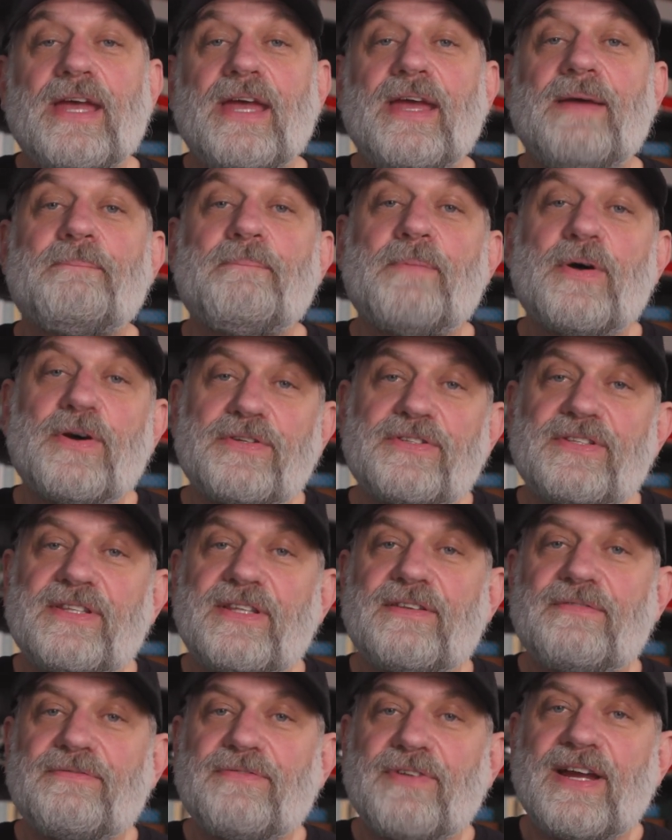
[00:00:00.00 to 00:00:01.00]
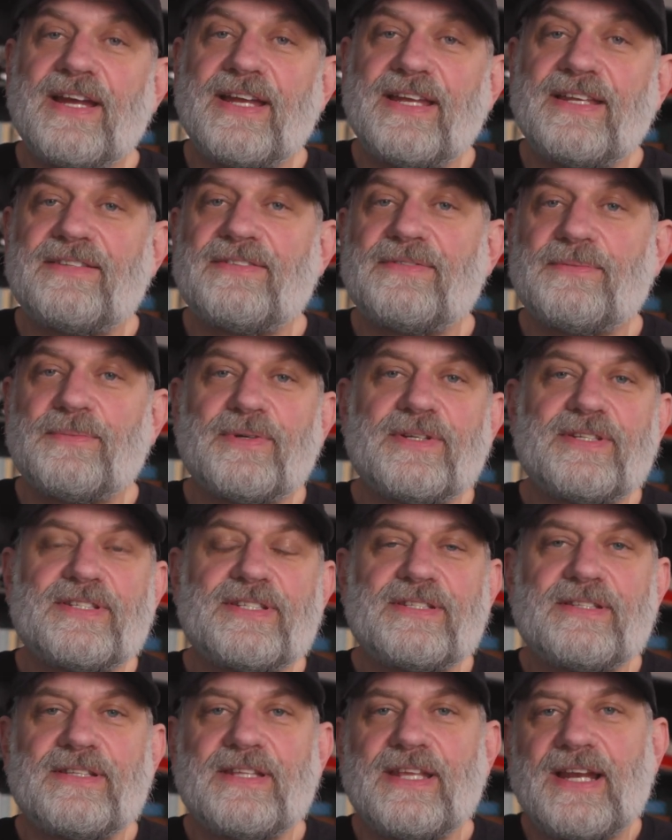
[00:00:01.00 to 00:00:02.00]
And most of the advice
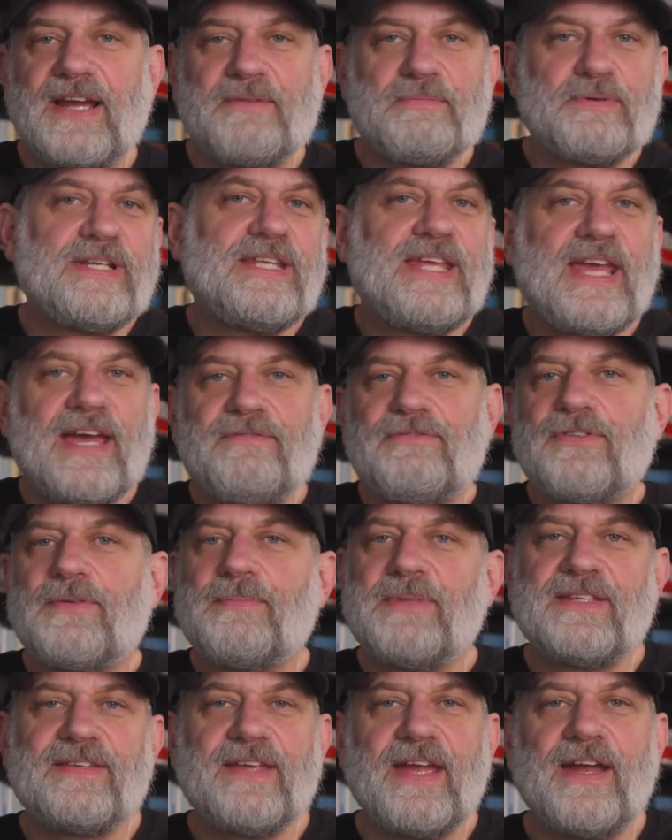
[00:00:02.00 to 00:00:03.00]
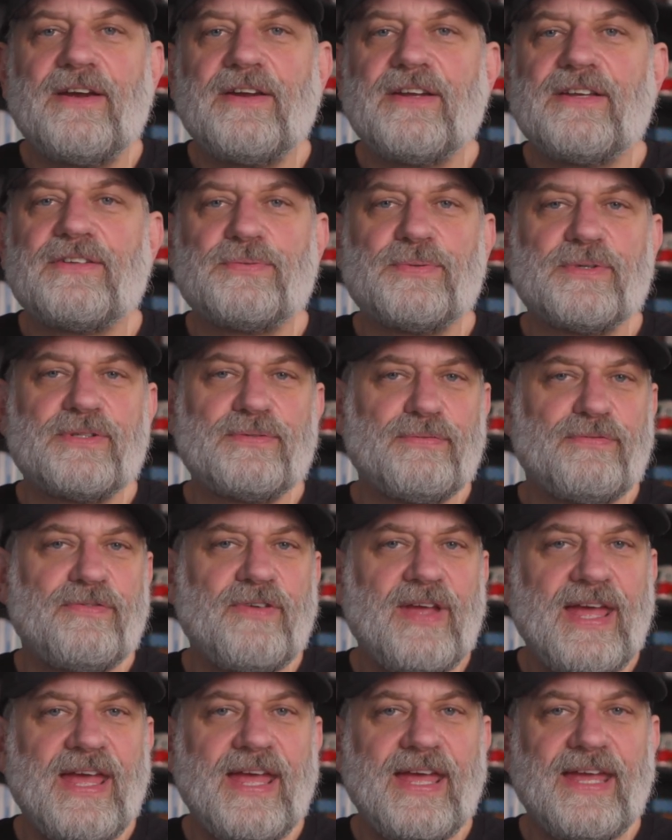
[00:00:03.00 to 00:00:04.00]
that I would get from these areas was
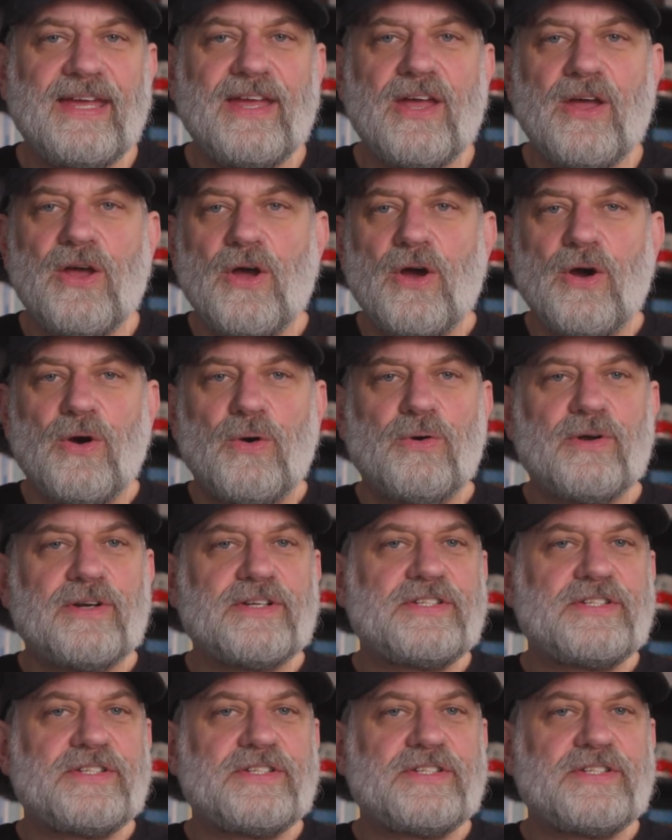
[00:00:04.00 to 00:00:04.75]
vague or